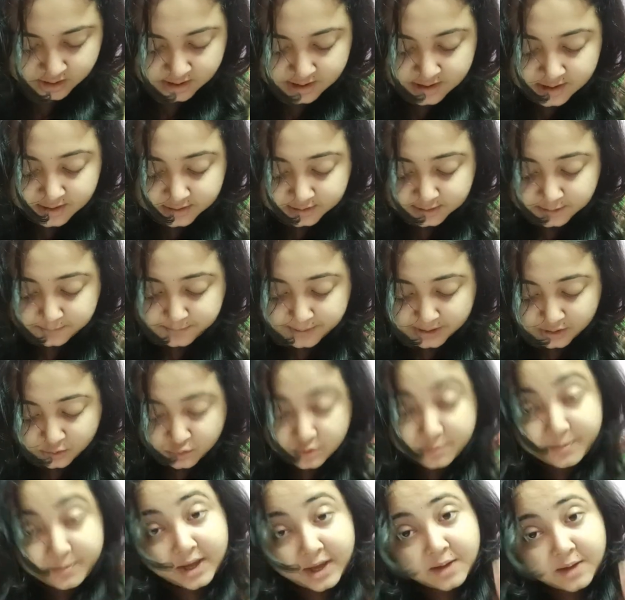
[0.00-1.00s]
The balloon
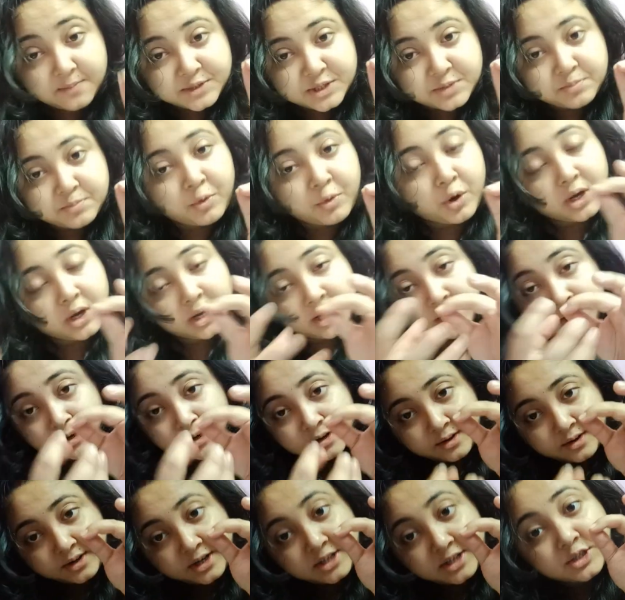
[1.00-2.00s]
becomes smaller,
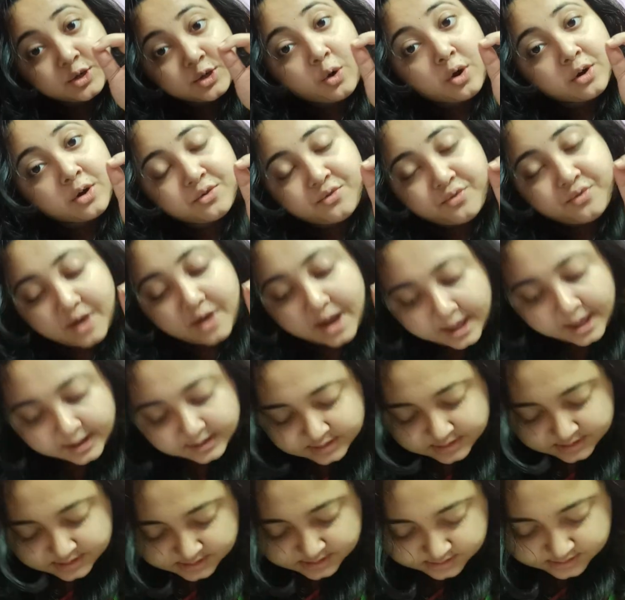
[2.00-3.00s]
it
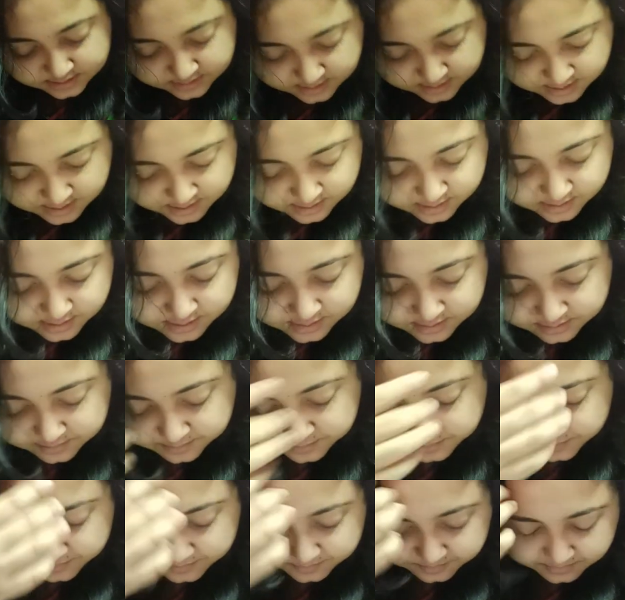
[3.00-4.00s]
contracts
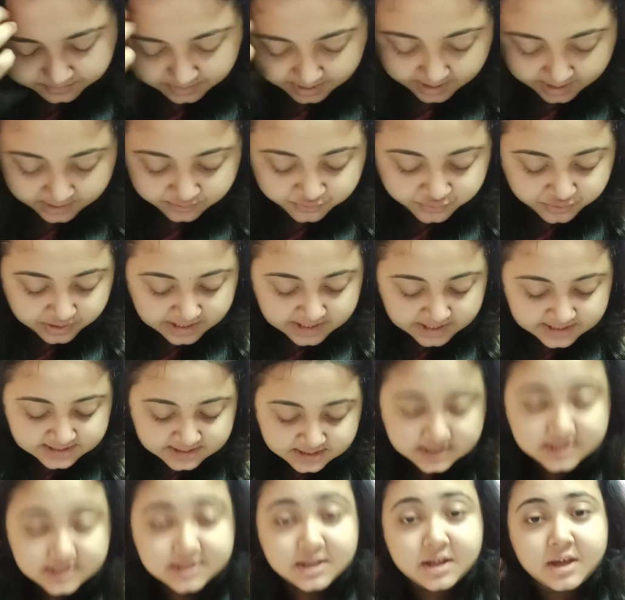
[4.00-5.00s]
and
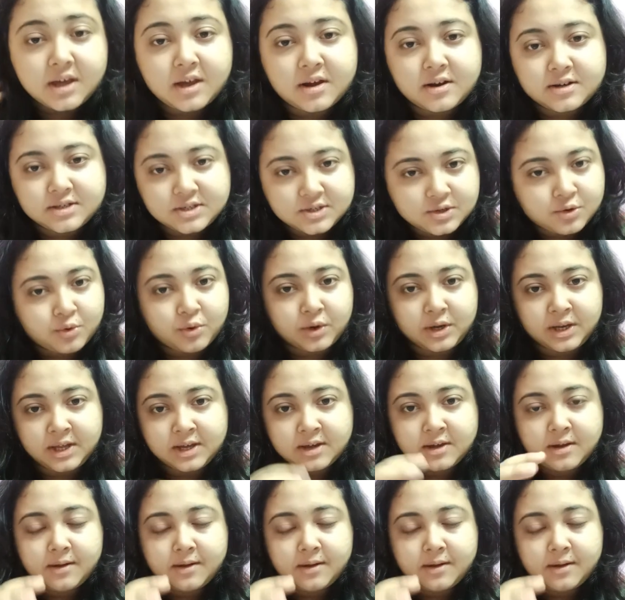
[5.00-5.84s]
releases the air slowly.